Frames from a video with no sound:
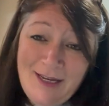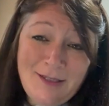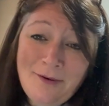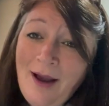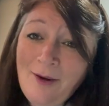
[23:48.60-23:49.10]

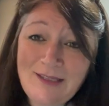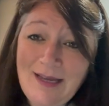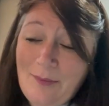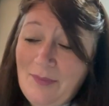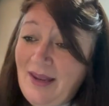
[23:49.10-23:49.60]
So I was
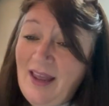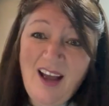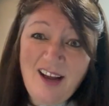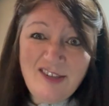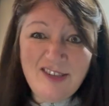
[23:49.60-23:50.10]
happy.
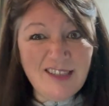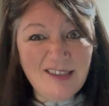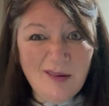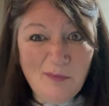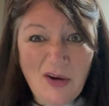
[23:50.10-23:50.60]
I'm just
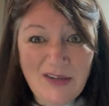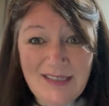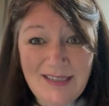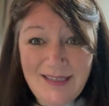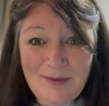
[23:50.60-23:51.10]

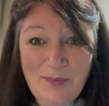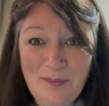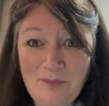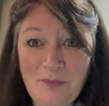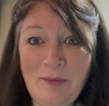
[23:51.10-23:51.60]
disappointed I didn't
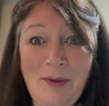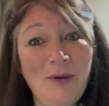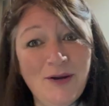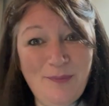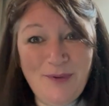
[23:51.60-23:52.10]
bring my
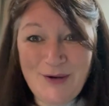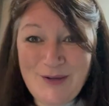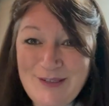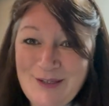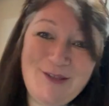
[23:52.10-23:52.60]
bodyboard,
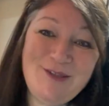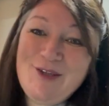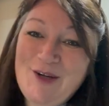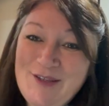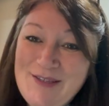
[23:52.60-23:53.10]
because I could have
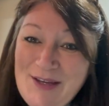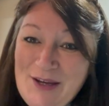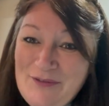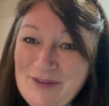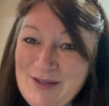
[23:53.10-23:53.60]
joined the
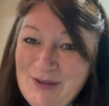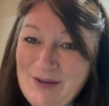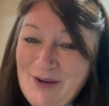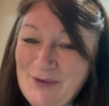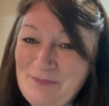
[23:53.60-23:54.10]
surfers
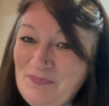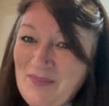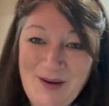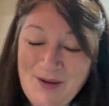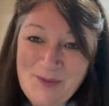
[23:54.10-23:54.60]
on,
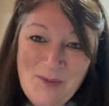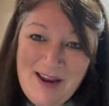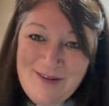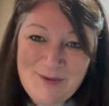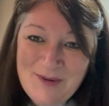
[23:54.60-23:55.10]
you know, the
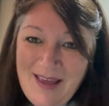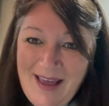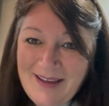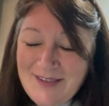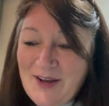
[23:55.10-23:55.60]
waves were
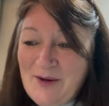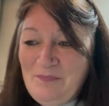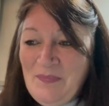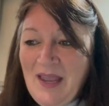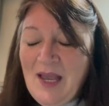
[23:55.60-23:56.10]
there. So,
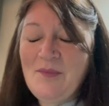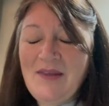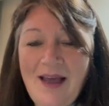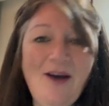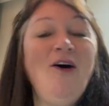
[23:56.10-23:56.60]
but
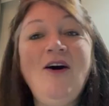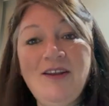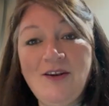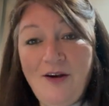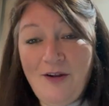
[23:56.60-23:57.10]
yeah, all
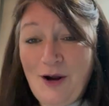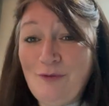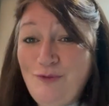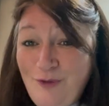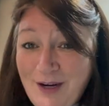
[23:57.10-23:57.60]
in all, a
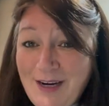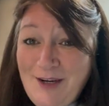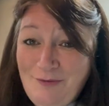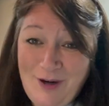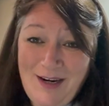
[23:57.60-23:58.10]

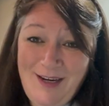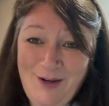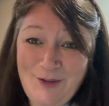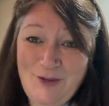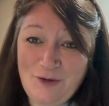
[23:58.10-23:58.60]
really, really
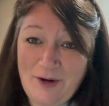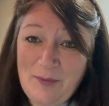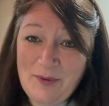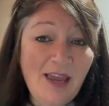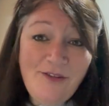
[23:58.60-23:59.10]
good
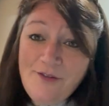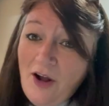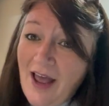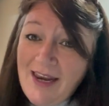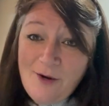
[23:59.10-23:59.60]
trip. If you've
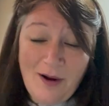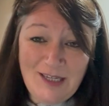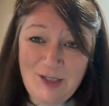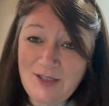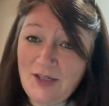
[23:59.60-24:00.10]
got any
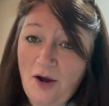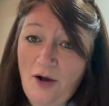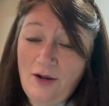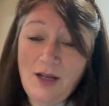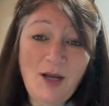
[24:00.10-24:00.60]
questions at
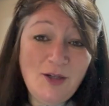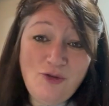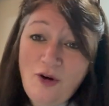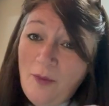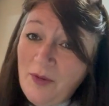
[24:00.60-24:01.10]
all,
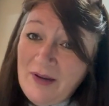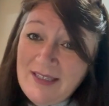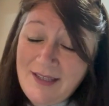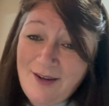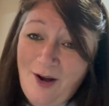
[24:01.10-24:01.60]
drop them
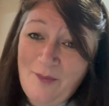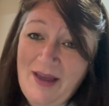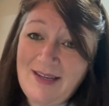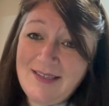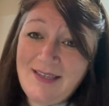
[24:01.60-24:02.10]
into the
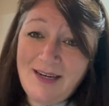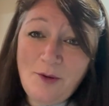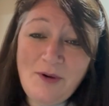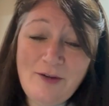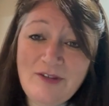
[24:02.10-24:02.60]
comments and I
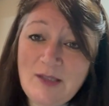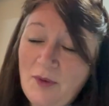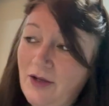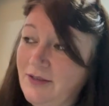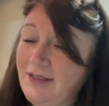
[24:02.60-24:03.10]
will
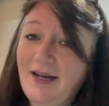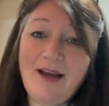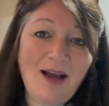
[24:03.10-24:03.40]
respond.